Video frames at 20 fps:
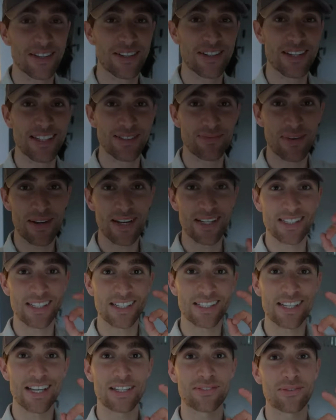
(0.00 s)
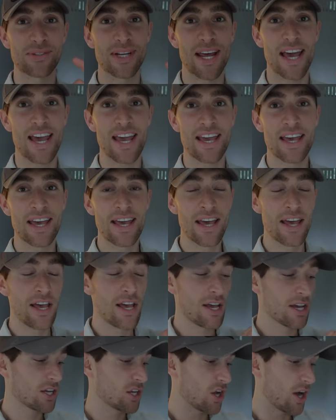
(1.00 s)
it's been a successful day.
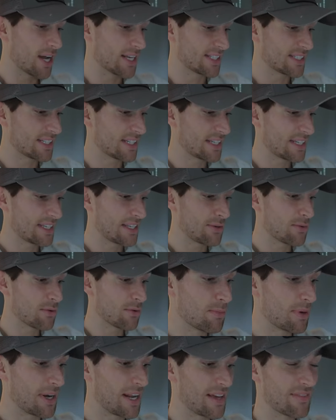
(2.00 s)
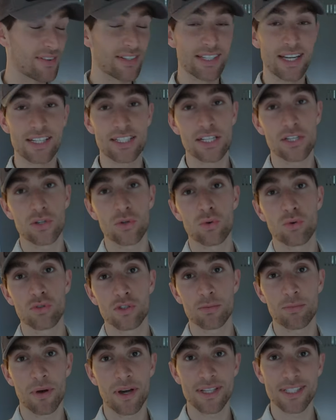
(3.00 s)
Guys, you believe it's actually
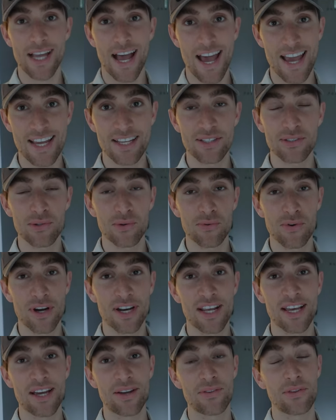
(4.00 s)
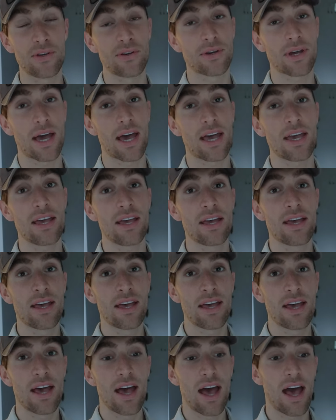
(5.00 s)
8:15 already here in the UK.
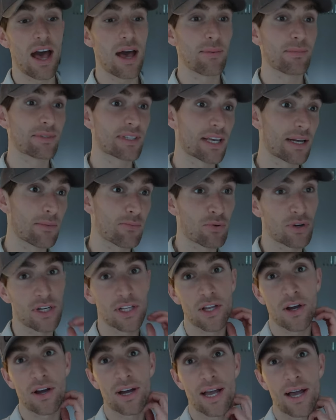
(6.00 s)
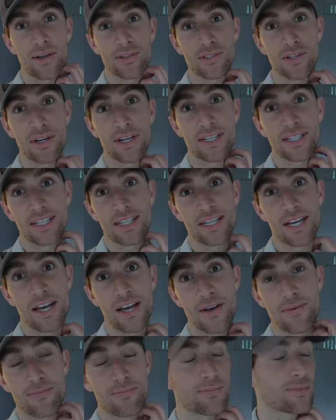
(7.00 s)
It's getting pretty dark outside,
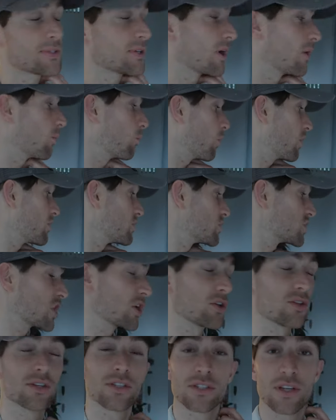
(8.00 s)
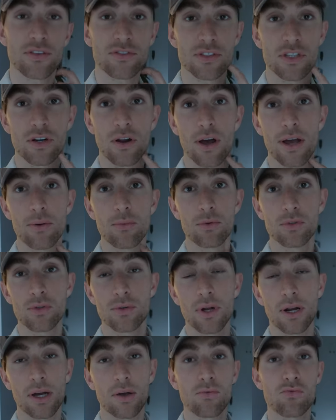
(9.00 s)
so I won't show you the stuff tonight. We'll do
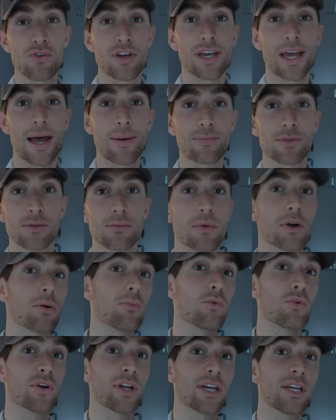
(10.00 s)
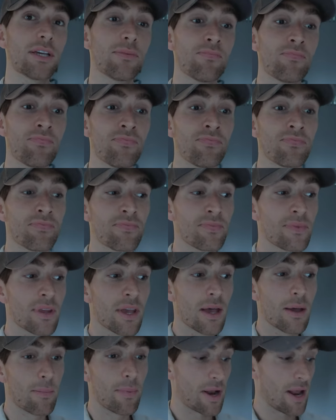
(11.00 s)
like a recap tomorrow morning.
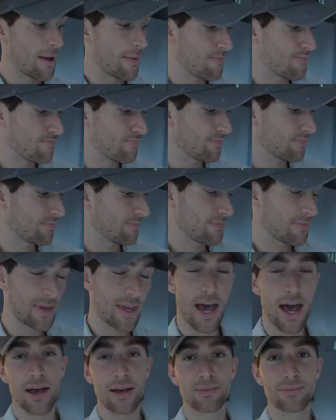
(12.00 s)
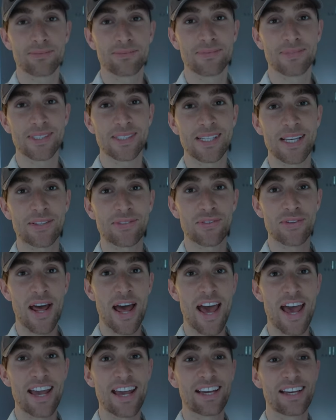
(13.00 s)
But yeah, successful
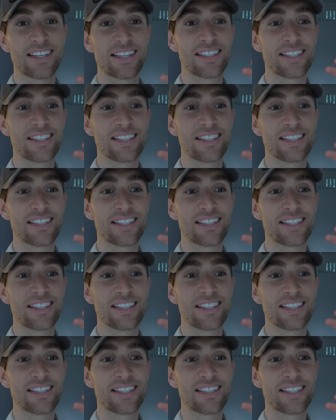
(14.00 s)
day,